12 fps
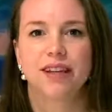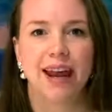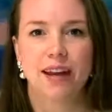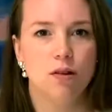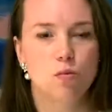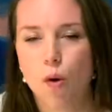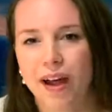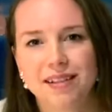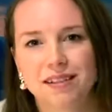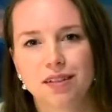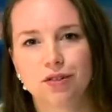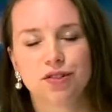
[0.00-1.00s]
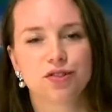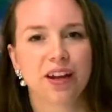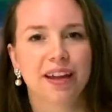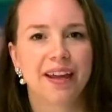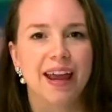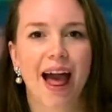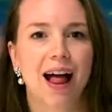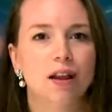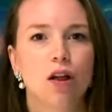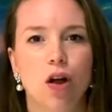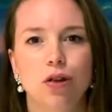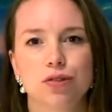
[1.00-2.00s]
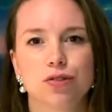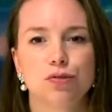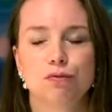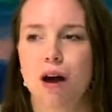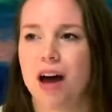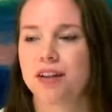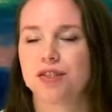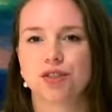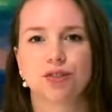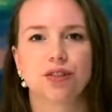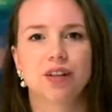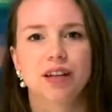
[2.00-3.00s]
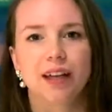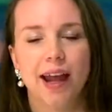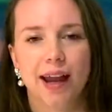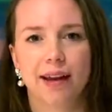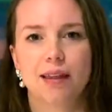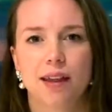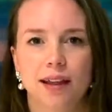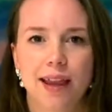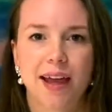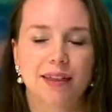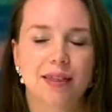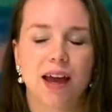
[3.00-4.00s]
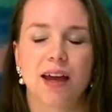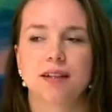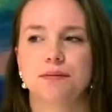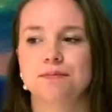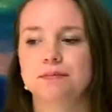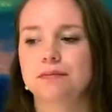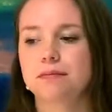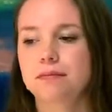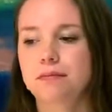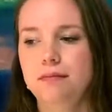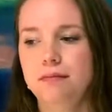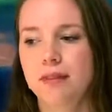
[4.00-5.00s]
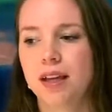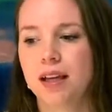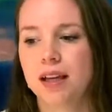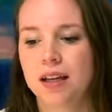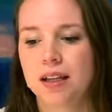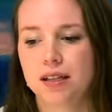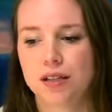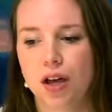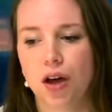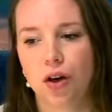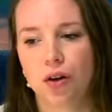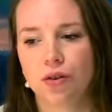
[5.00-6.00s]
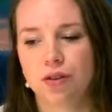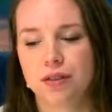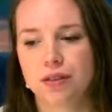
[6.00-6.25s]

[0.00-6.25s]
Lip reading: getting wasted or drinking alcohol too much or anything like that. So